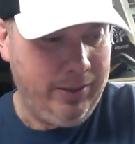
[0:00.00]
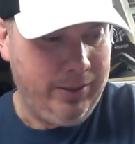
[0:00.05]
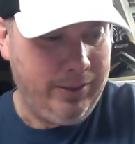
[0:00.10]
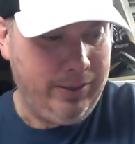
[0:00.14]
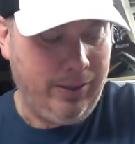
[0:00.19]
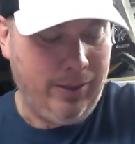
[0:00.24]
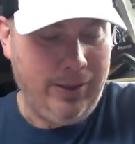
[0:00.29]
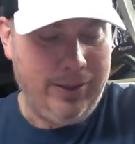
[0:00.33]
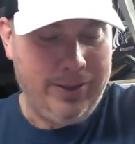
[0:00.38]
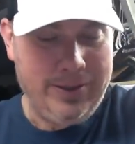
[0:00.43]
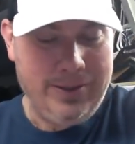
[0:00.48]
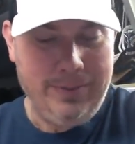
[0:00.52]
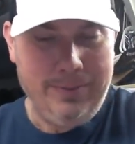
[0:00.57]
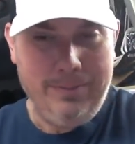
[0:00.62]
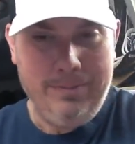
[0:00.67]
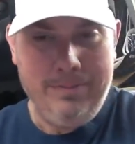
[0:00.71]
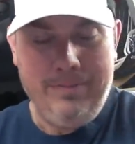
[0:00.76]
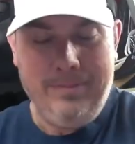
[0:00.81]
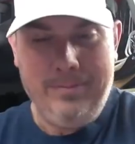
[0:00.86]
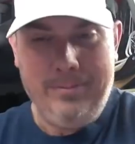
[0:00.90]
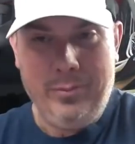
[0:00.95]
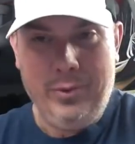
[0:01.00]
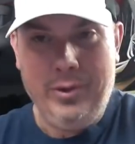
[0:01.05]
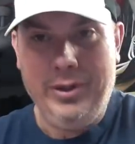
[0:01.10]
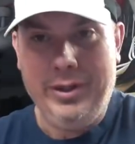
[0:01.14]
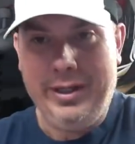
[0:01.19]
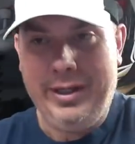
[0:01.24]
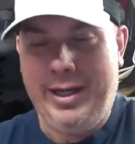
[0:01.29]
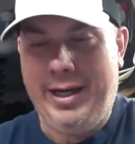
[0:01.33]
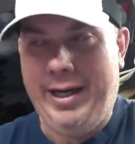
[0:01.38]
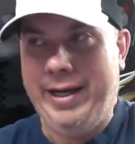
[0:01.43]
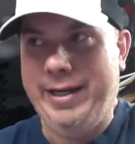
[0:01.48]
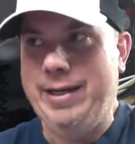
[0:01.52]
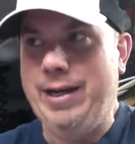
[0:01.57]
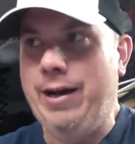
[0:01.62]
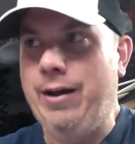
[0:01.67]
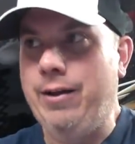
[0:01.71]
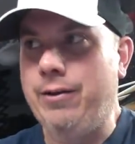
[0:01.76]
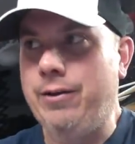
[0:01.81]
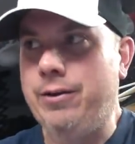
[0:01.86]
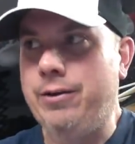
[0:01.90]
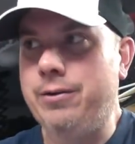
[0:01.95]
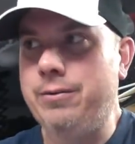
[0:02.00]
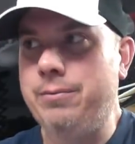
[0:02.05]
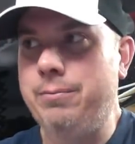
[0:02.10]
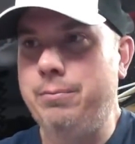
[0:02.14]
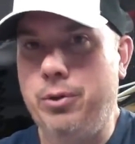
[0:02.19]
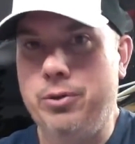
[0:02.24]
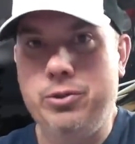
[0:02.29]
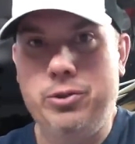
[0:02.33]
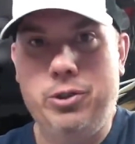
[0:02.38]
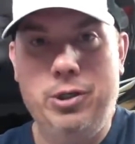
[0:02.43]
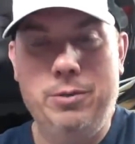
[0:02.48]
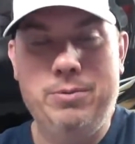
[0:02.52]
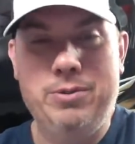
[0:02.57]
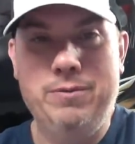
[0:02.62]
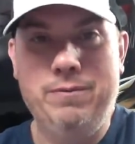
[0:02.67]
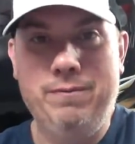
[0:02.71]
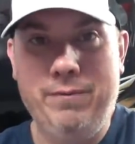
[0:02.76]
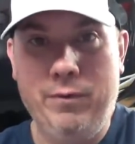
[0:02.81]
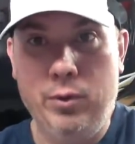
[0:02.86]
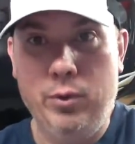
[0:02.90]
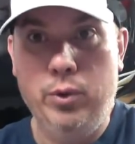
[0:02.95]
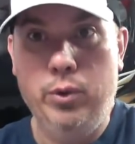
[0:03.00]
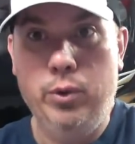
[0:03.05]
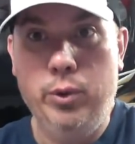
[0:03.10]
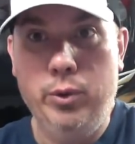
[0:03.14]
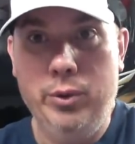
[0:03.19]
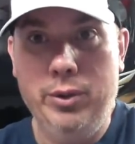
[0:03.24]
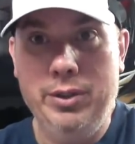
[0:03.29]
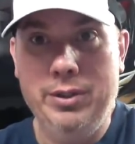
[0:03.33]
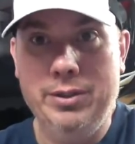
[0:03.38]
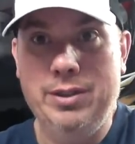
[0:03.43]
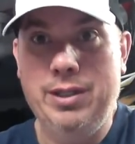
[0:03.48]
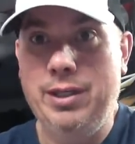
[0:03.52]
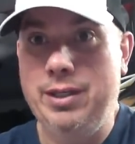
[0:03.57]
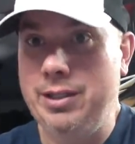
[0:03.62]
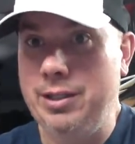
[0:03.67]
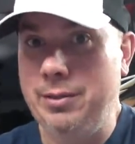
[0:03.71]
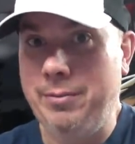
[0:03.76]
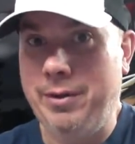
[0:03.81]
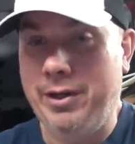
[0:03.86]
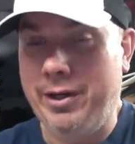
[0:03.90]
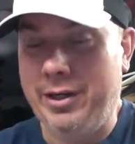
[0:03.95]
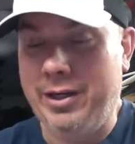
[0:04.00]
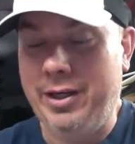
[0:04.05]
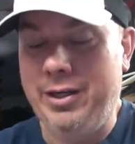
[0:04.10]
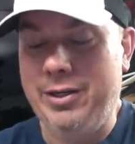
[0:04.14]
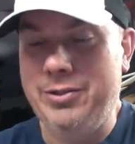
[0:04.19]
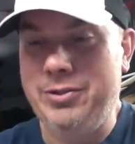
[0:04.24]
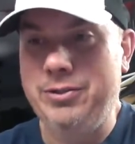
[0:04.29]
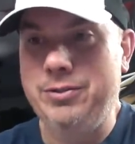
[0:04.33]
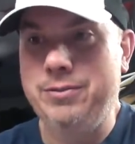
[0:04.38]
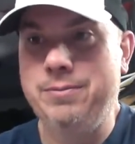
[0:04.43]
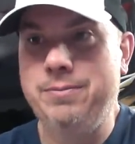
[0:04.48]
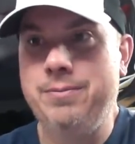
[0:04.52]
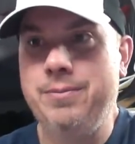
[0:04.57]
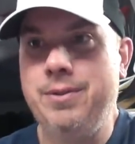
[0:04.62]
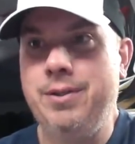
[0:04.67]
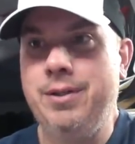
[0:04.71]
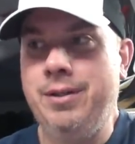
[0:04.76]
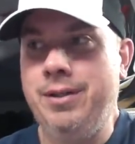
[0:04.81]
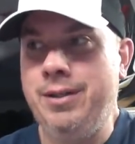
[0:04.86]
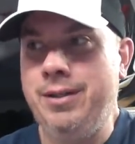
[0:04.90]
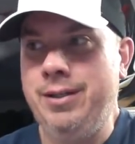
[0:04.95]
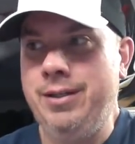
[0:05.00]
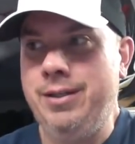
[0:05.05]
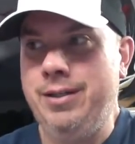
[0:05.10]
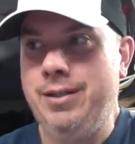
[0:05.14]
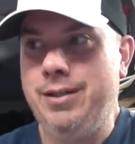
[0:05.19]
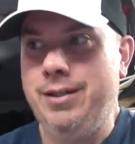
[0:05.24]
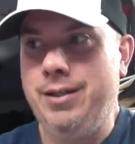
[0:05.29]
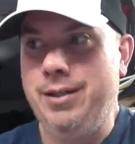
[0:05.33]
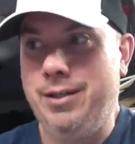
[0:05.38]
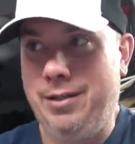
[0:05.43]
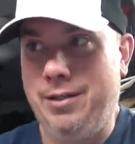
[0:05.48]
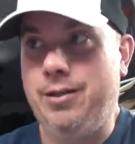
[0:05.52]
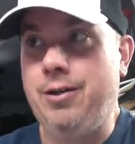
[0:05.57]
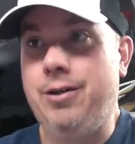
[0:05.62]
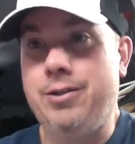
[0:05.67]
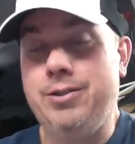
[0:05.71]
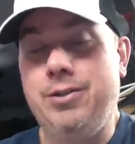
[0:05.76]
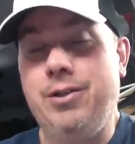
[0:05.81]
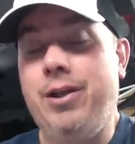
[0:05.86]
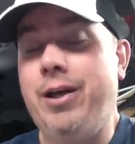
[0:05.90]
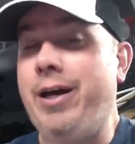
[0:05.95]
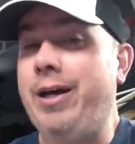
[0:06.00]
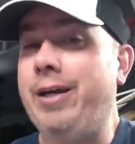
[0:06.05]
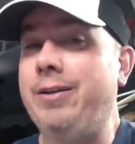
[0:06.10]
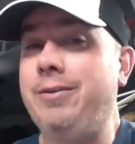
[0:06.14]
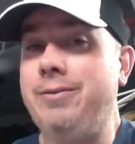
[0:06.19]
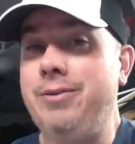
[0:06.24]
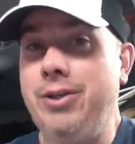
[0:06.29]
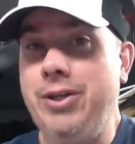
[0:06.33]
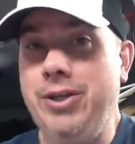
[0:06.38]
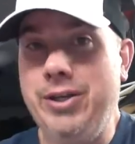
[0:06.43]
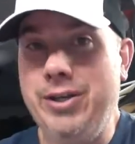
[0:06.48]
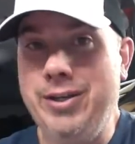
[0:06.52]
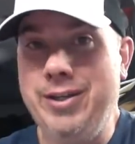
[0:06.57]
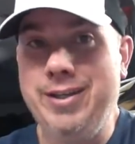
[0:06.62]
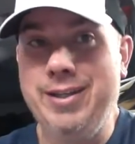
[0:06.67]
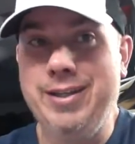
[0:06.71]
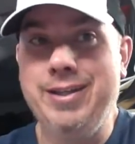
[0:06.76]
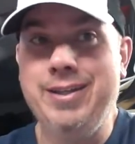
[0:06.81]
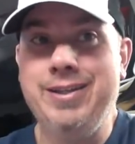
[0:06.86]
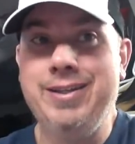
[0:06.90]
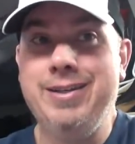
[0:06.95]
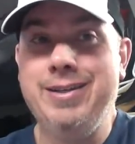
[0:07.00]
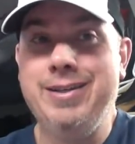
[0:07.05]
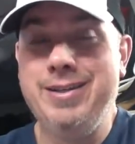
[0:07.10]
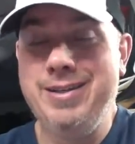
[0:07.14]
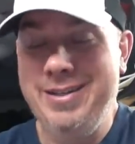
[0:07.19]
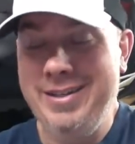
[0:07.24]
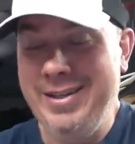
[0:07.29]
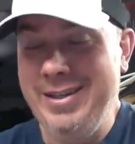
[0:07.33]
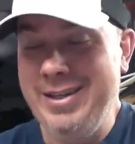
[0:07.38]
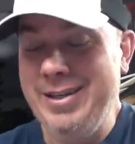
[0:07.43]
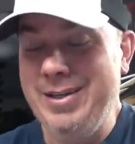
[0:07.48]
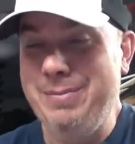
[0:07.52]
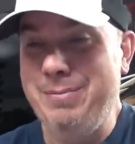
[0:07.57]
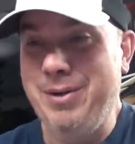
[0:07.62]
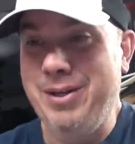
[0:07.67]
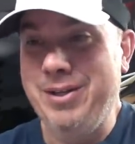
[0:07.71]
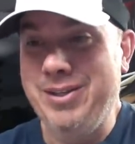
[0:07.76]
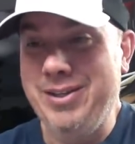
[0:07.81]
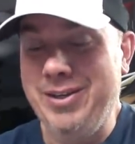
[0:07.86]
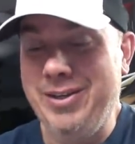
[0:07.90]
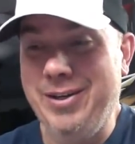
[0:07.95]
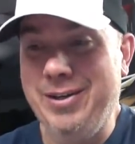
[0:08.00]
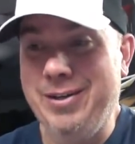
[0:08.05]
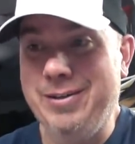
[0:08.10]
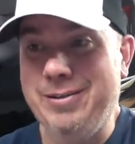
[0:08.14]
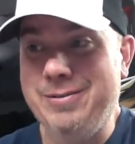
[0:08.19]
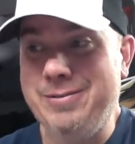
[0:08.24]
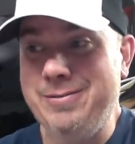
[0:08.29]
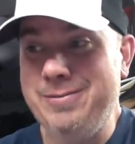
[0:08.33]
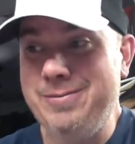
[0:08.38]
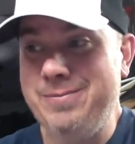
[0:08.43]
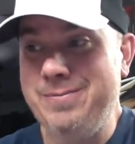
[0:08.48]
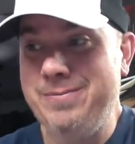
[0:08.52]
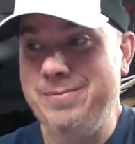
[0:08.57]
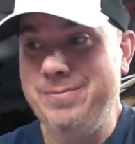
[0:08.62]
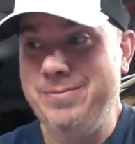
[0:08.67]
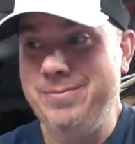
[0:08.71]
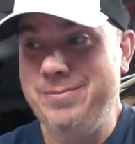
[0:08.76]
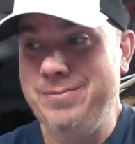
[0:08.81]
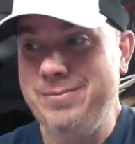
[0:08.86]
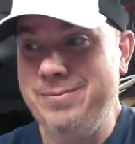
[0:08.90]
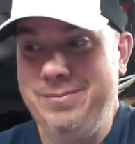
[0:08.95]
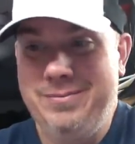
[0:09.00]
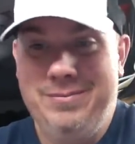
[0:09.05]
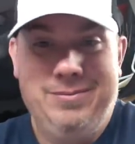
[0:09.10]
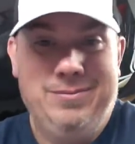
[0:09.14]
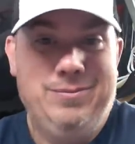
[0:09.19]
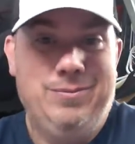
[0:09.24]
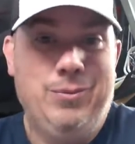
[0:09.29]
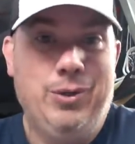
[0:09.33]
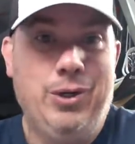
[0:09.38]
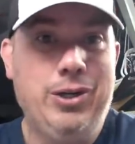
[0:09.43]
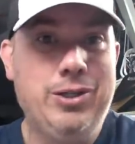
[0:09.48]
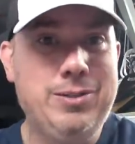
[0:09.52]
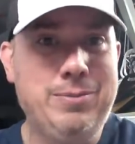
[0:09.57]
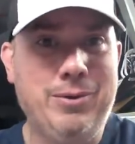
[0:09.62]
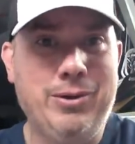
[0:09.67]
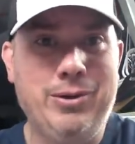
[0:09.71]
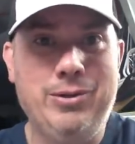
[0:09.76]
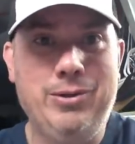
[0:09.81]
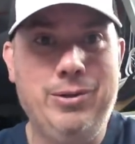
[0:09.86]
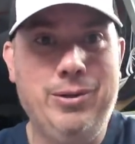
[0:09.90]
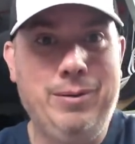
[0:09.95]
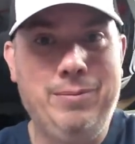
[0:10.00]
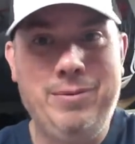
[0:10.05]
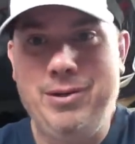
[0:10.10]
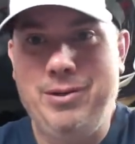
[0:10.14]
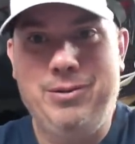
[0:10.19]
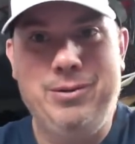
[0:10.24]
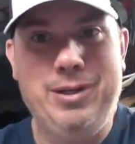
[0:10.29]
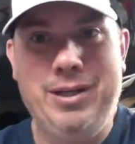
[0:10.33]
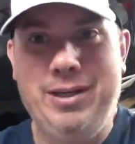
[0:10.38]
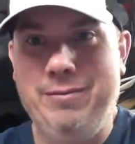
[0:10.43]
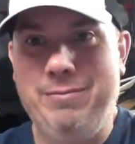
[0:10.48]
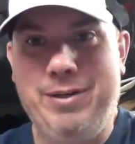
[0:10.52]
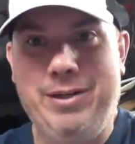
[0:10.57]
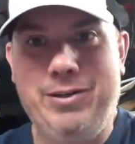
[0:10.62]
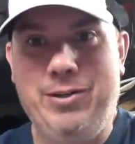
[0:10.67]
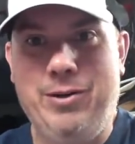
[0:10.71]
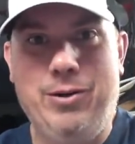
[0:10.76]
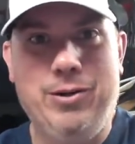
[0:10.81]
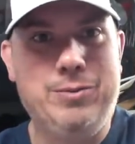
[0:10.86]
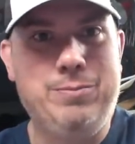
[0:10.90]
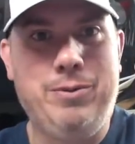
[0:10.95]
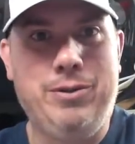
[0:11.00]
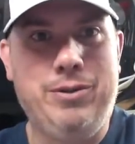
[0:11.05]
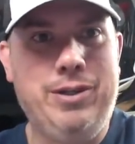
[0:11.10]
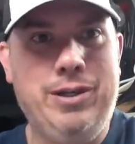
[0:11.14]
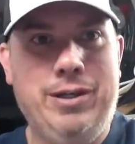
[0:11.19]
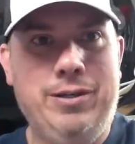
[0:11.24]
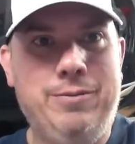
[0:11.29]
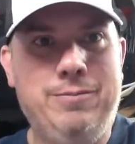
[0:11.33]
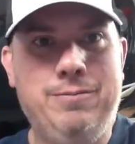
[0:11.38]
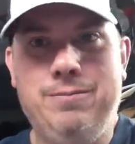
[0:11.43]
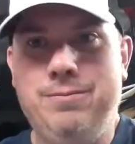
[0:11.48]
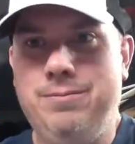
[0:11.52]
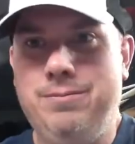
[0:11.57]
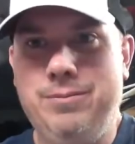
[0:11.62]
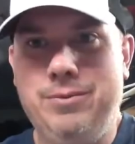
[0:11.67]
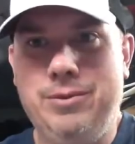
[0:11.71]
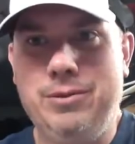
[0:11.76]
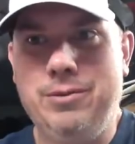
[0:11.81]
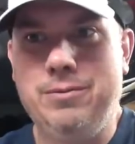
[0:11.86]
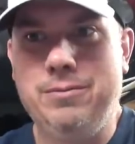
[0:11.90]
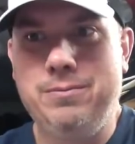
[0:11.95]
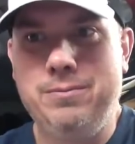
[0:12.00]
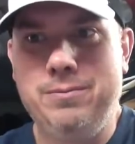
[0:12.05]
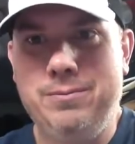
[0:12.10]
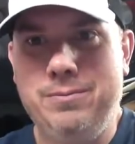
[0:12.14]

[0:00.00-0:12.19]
they're on some really high dollar prescription food and kidney medication, and it costs a lot. But what else am I going to do? I'm not going to have my dogs put down. They're